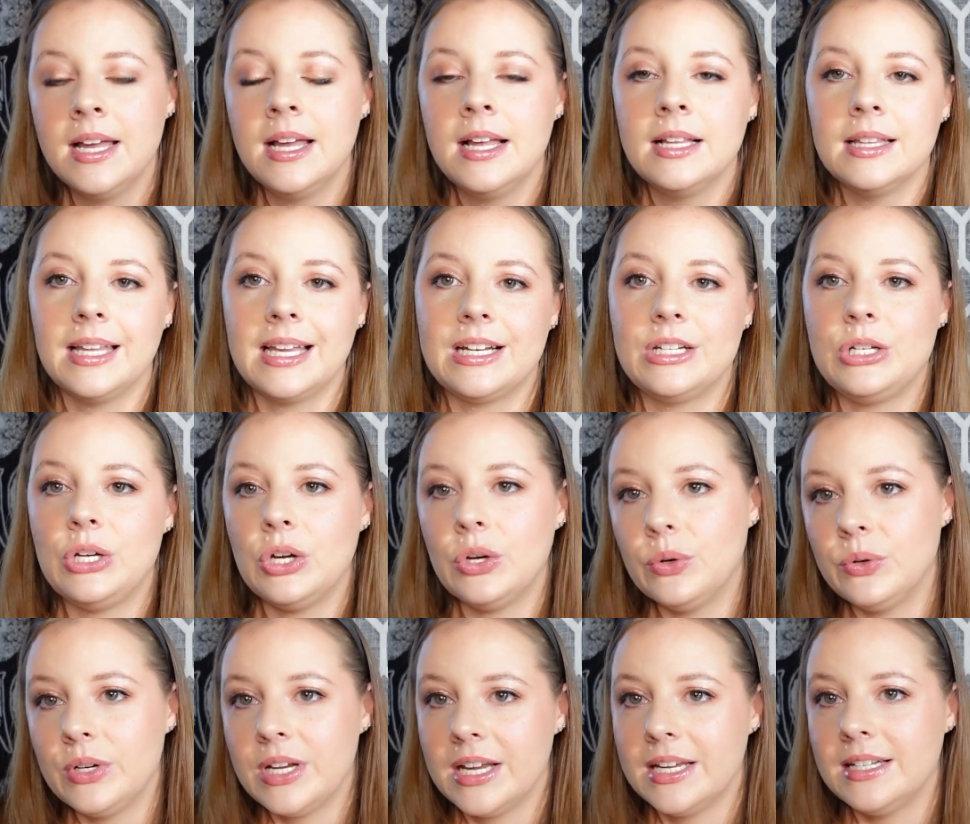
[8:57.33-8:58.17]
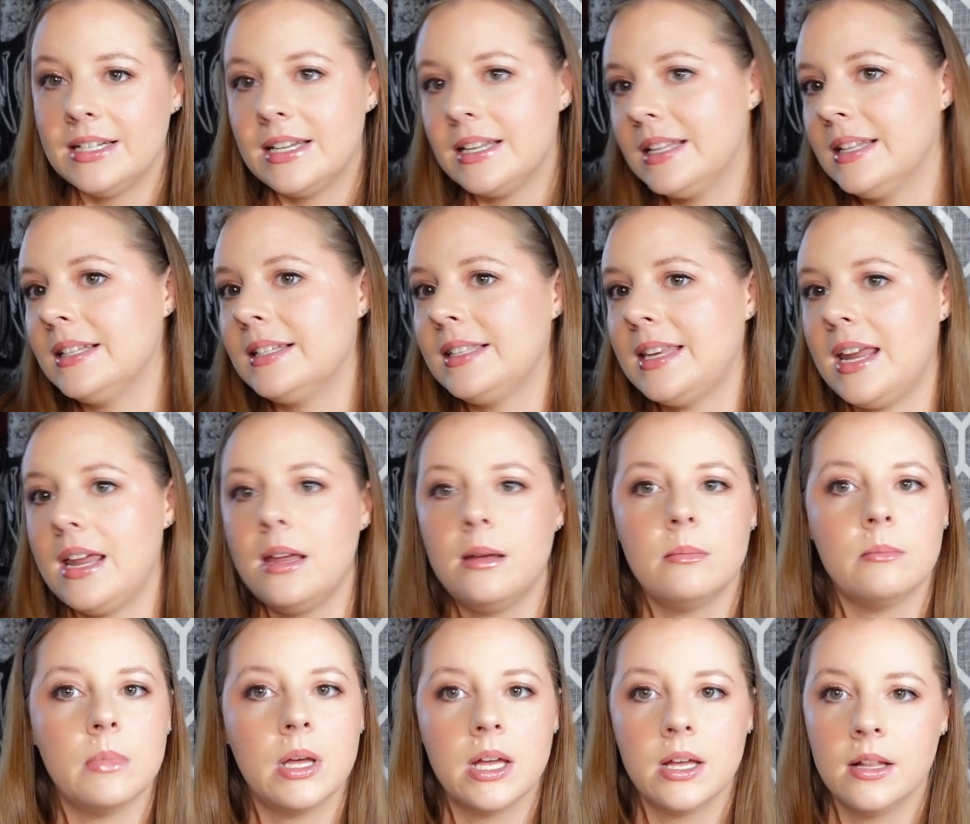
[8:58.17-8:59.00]
like tuned into the
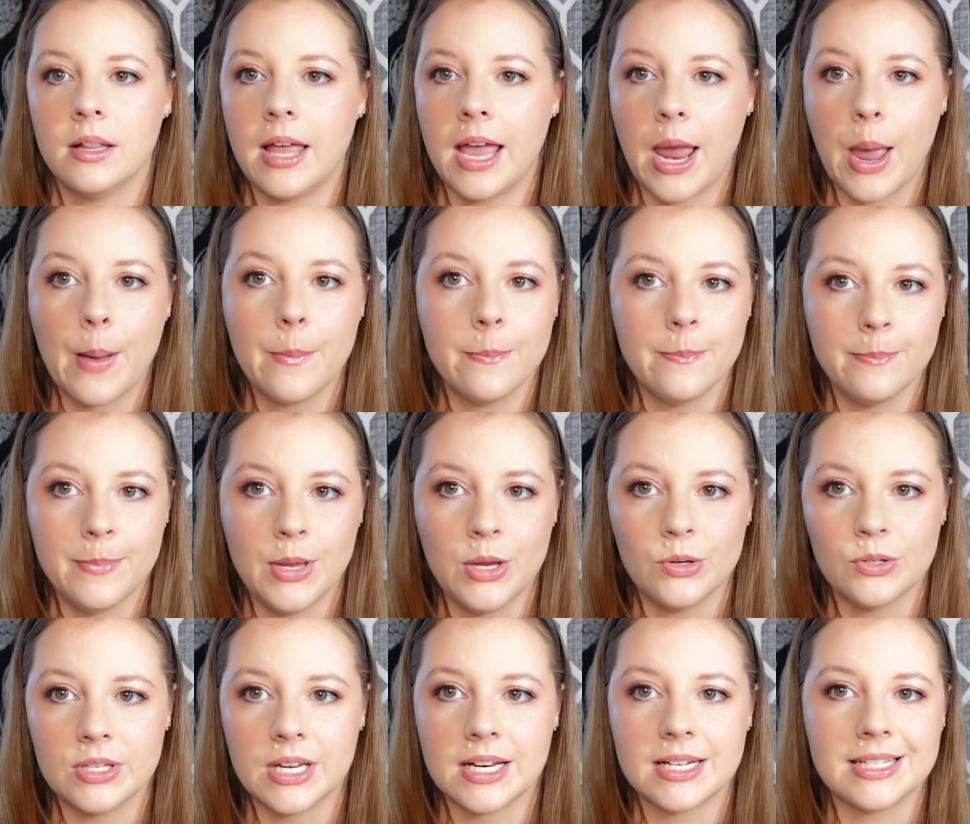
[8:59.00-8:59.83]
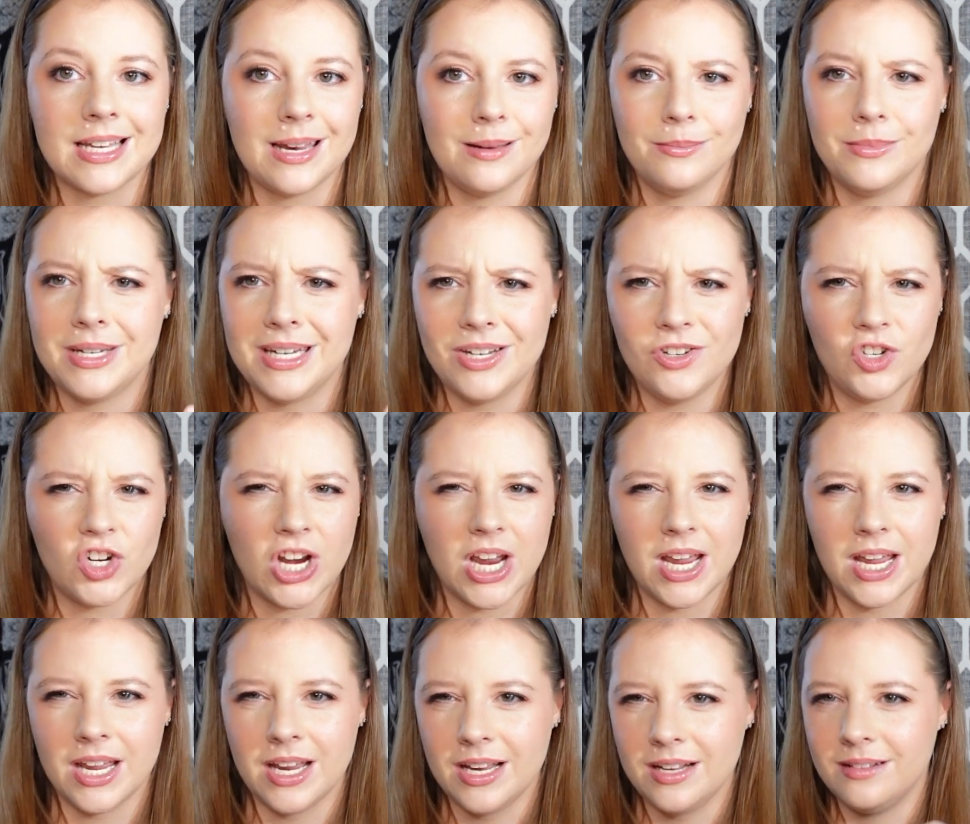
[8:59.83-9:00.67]
same like music, same
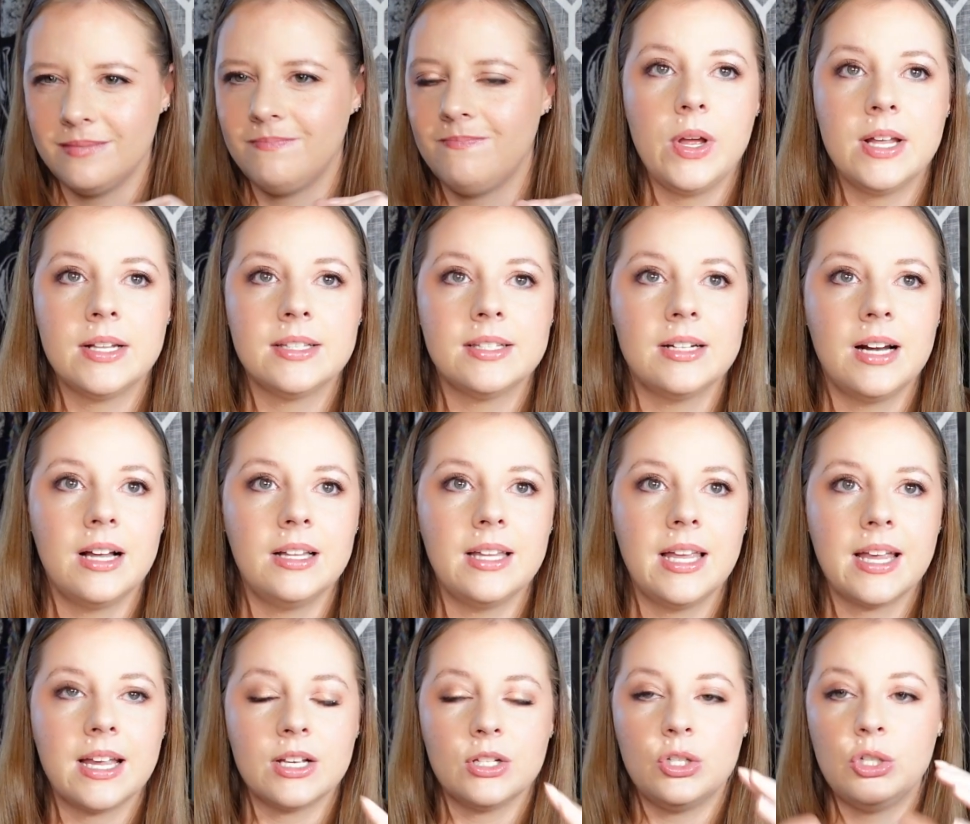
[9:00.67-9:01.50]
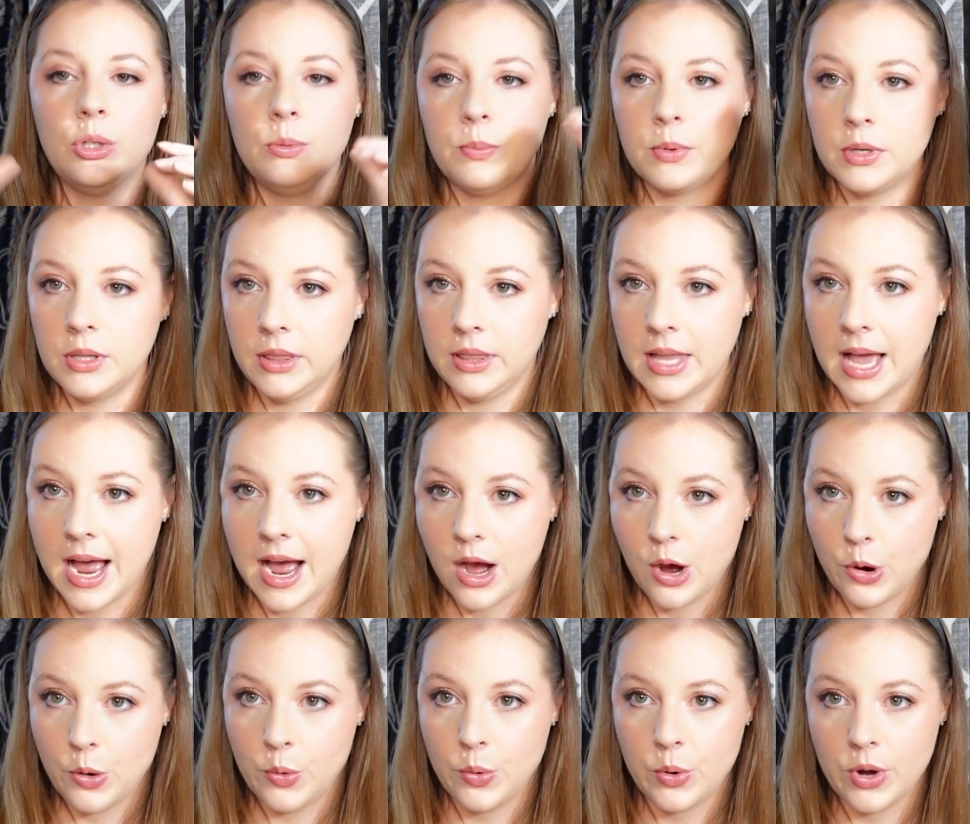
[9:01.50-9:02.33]
DJ. It's not like a super
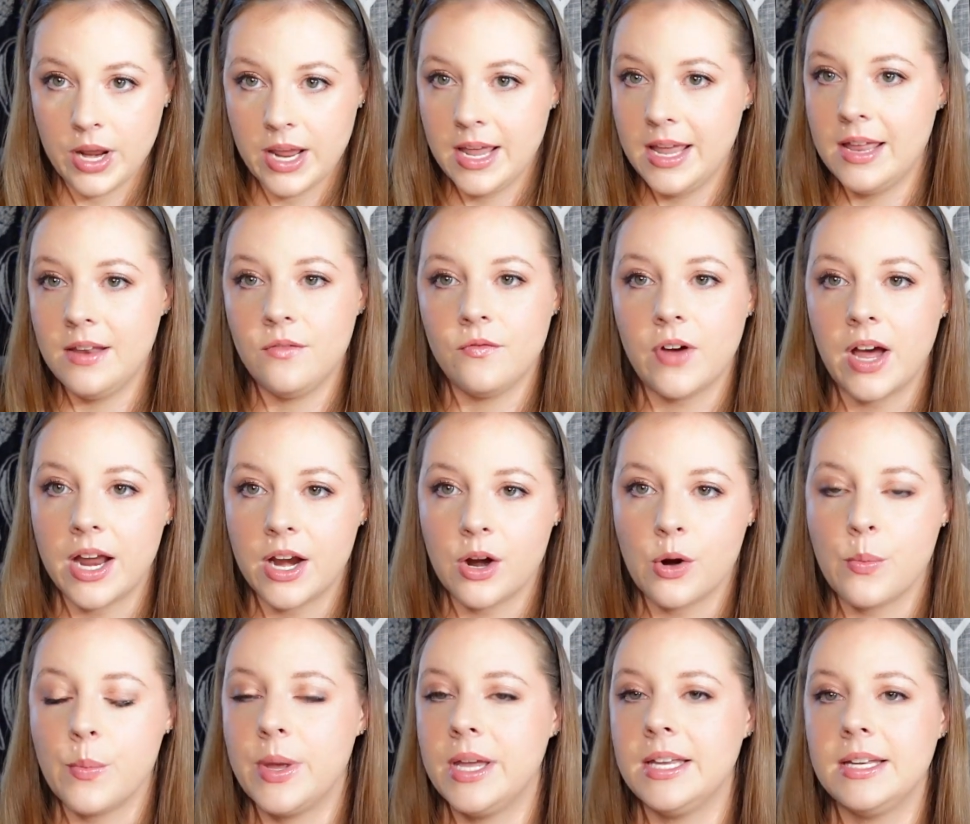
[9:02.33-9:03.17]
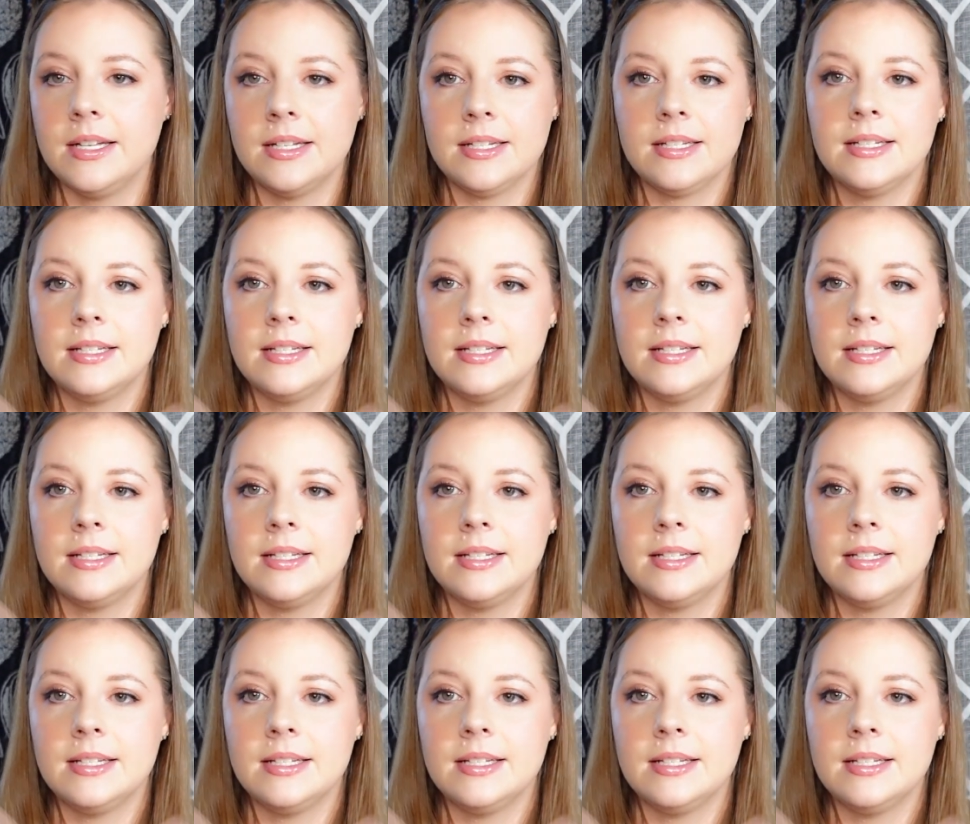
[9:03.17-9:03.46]
loud environment